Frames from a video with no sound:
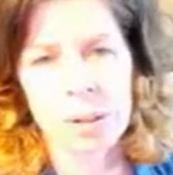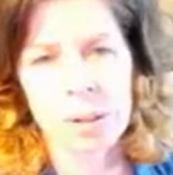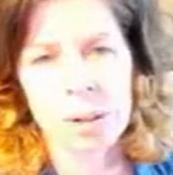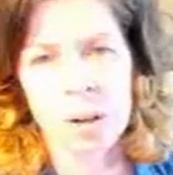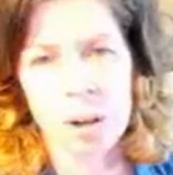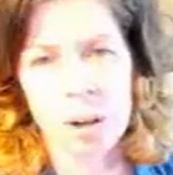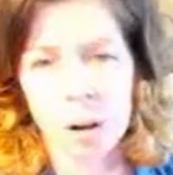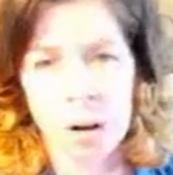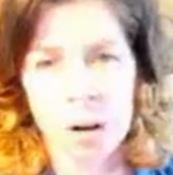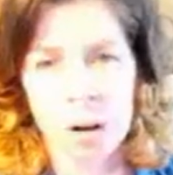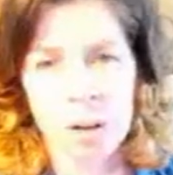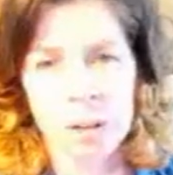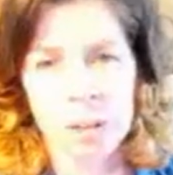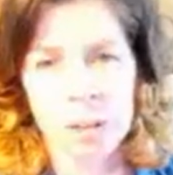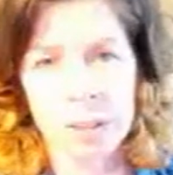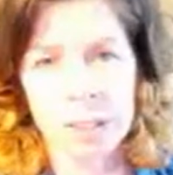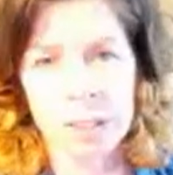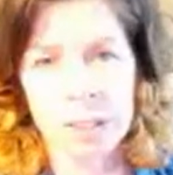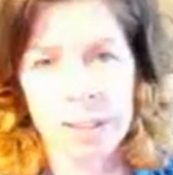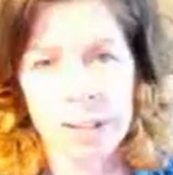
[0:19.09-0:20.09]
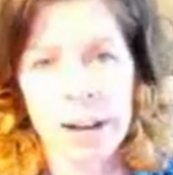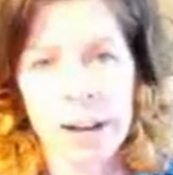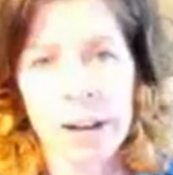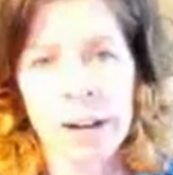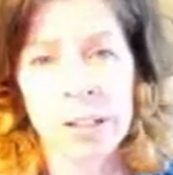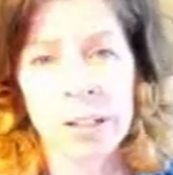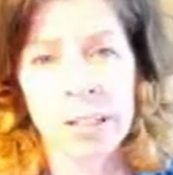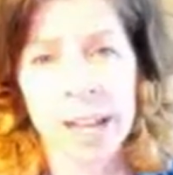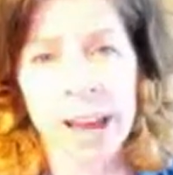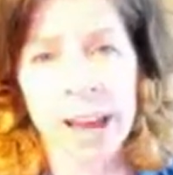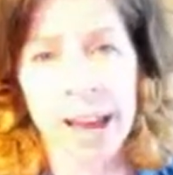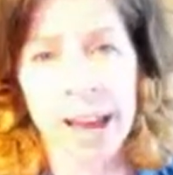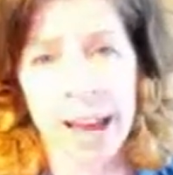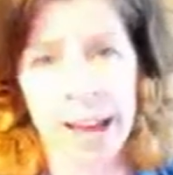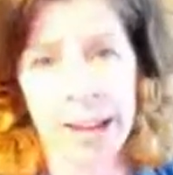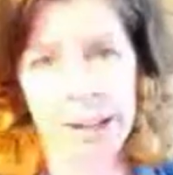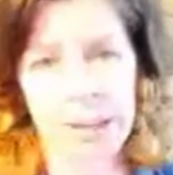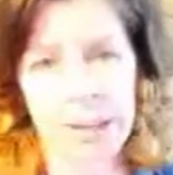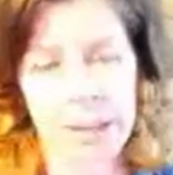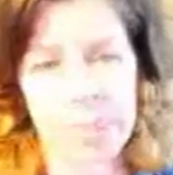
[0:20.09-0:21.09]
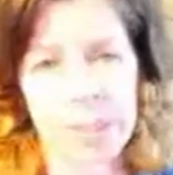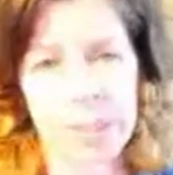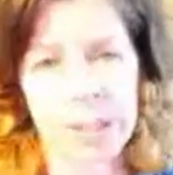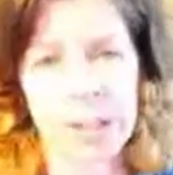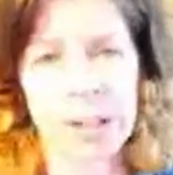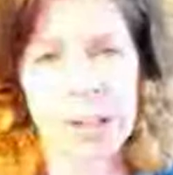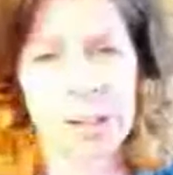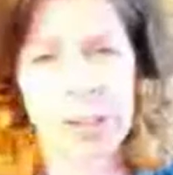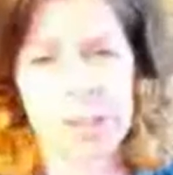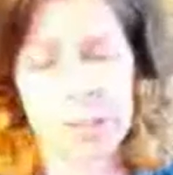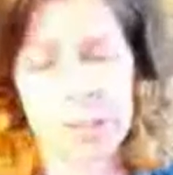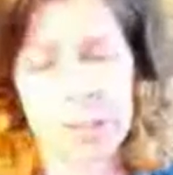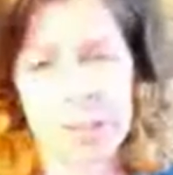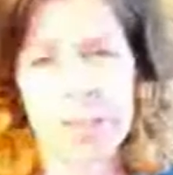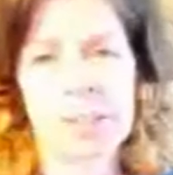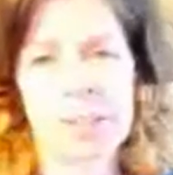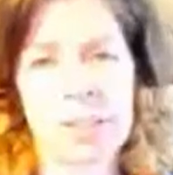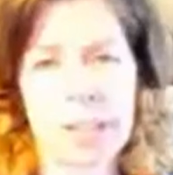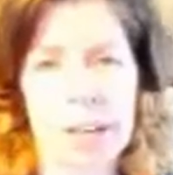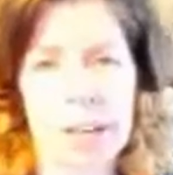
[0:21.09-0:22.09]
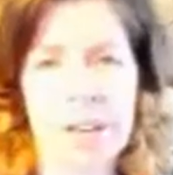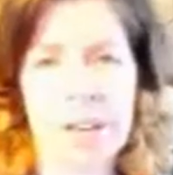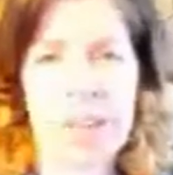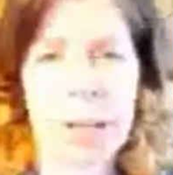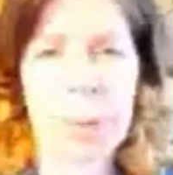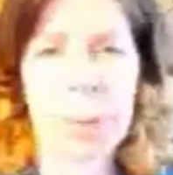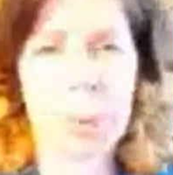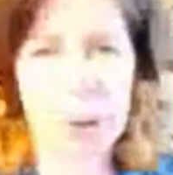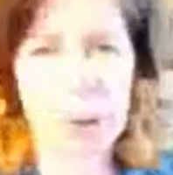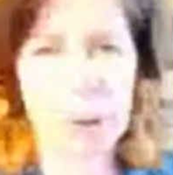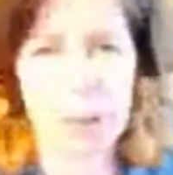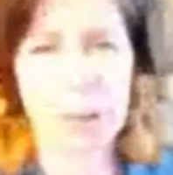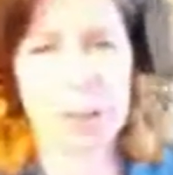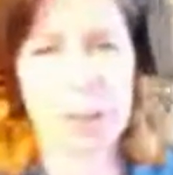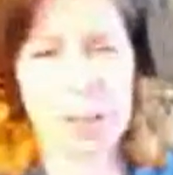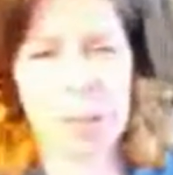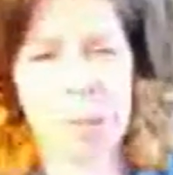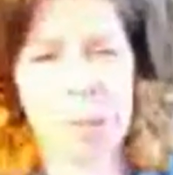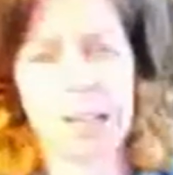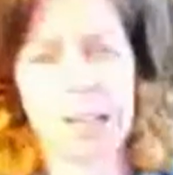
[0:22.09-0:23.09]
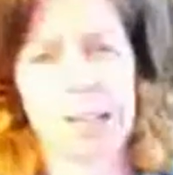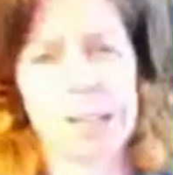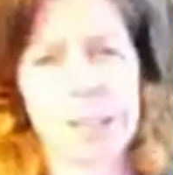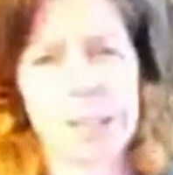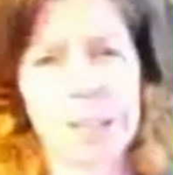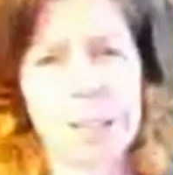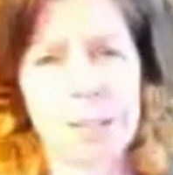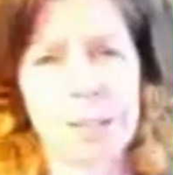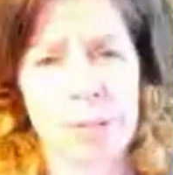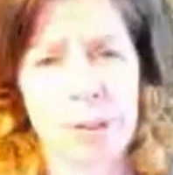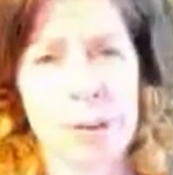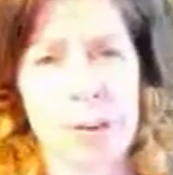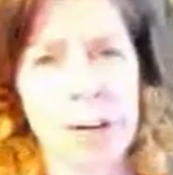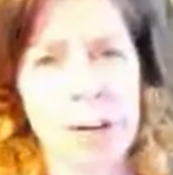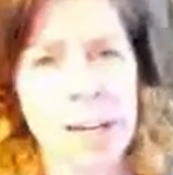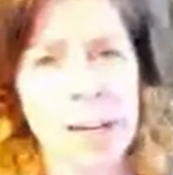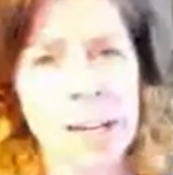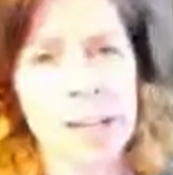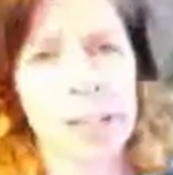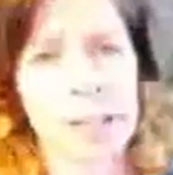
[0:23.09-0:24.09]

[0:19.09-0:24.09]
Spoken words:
all ding dong day because they said they were going to make a delivery.